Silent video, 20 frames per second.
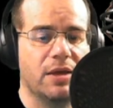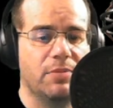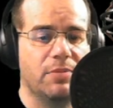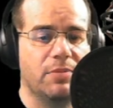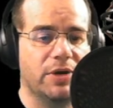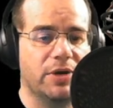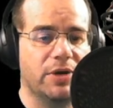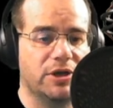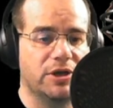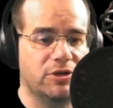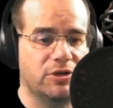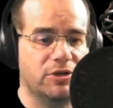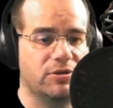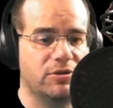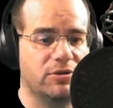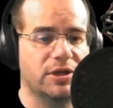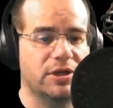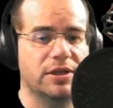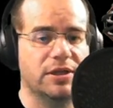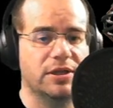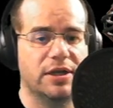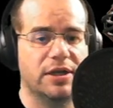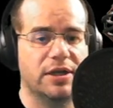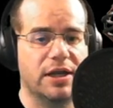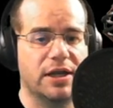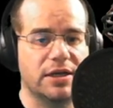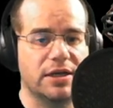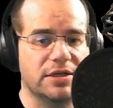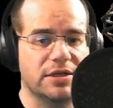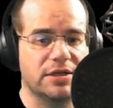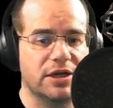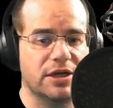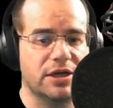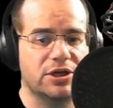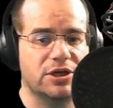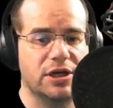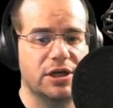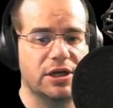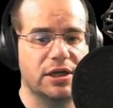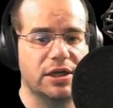But I do think that that is
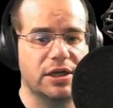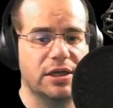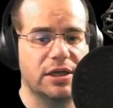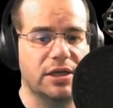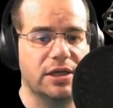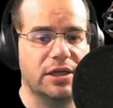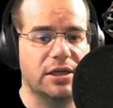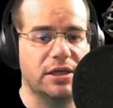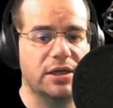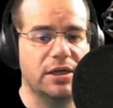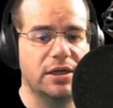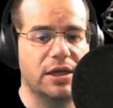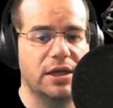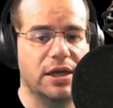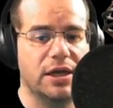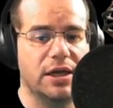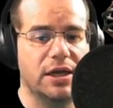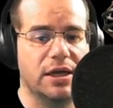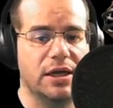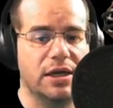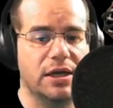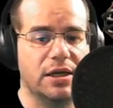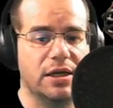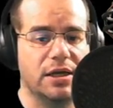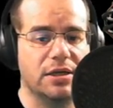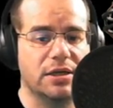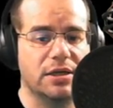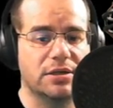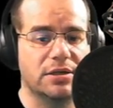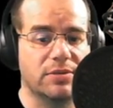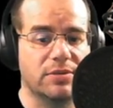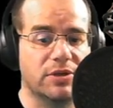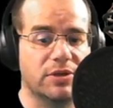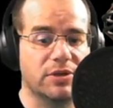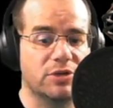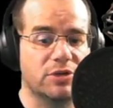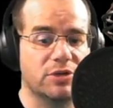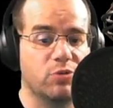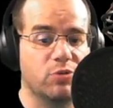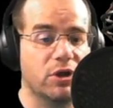actually something
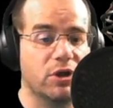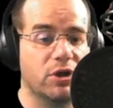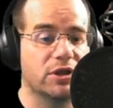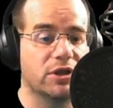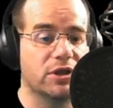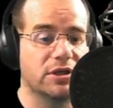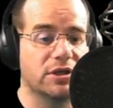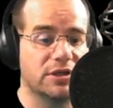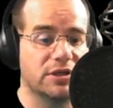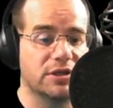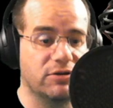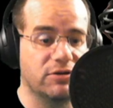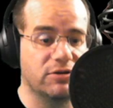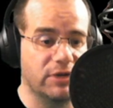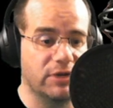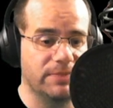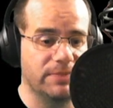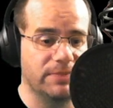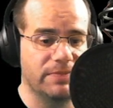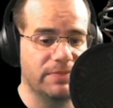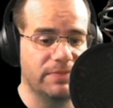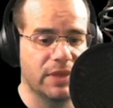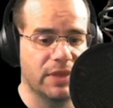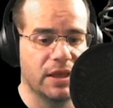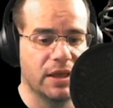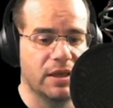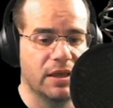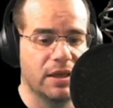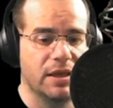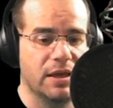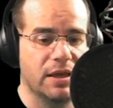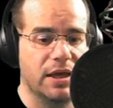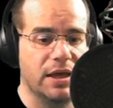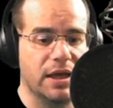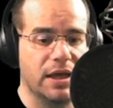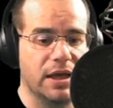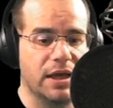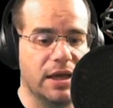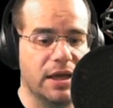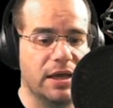that's worth considering,
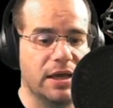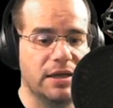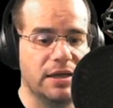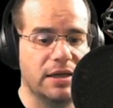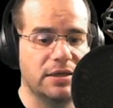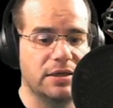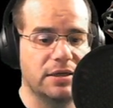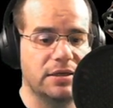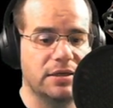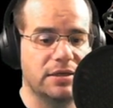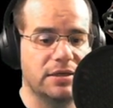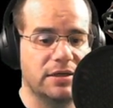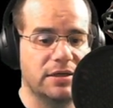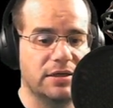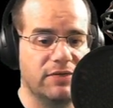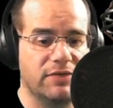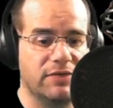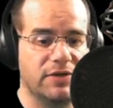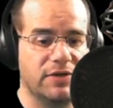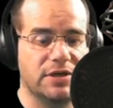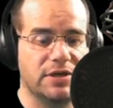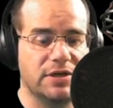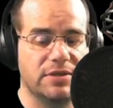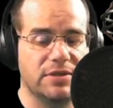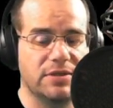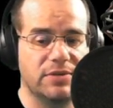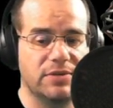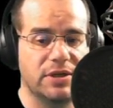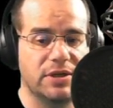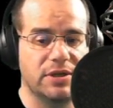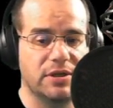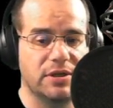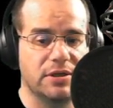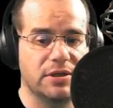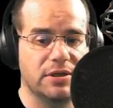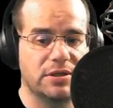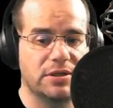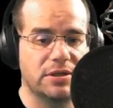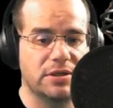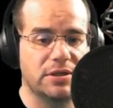and definitely something that
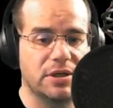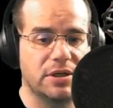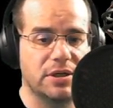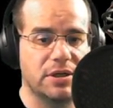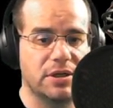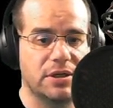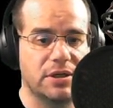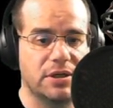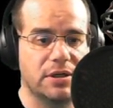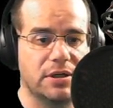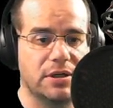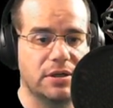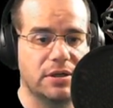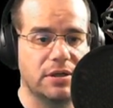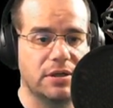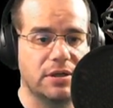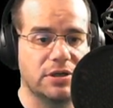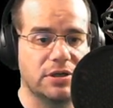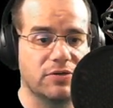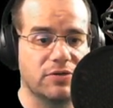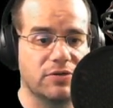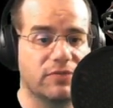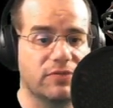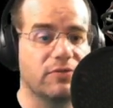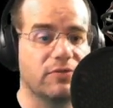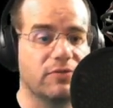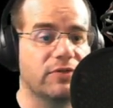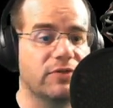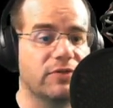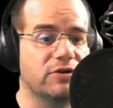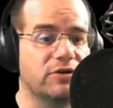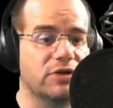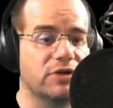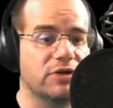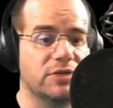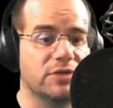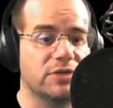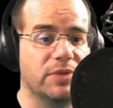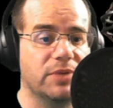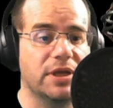is of
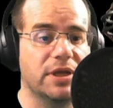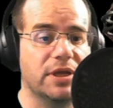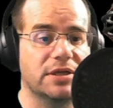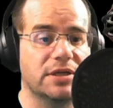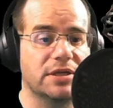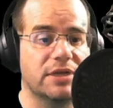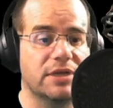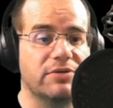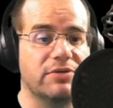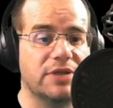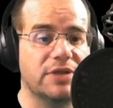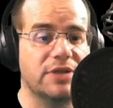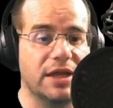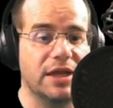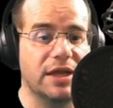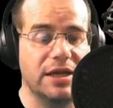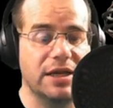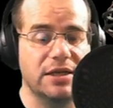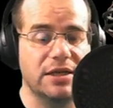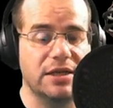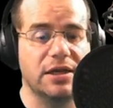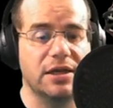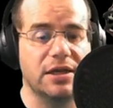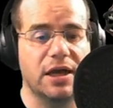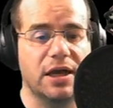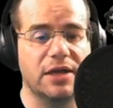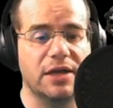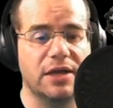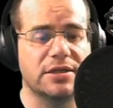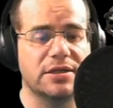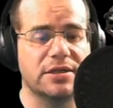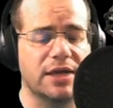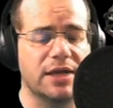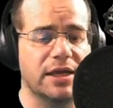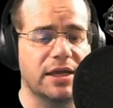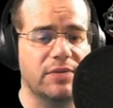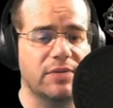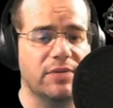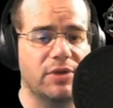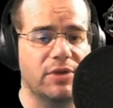interest. But yes, there is that hidden colour
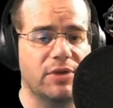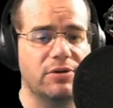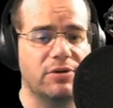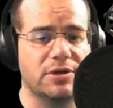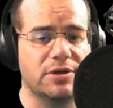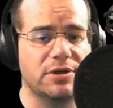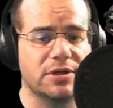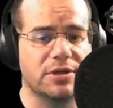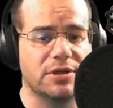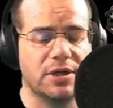stacking bonus.